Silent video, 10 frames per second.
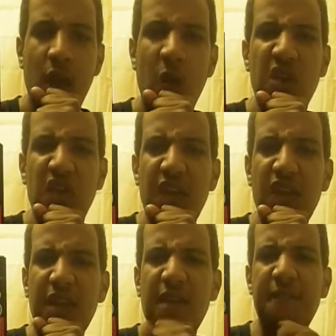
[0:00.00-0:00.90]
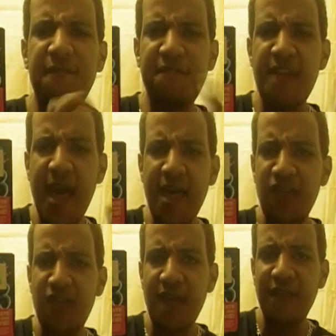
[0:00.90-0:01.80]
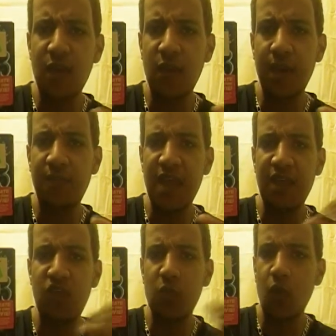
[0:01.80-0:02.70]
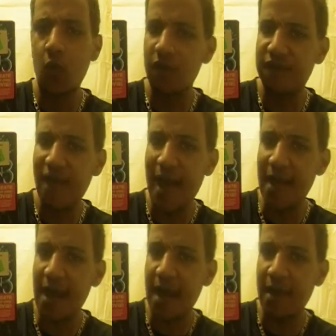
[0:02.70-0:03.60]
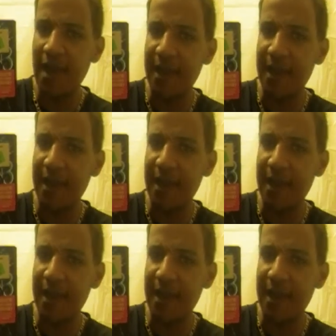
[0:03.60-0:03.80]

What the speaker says: want to say it's like a flag staff, like one of them things you would hold a flag on,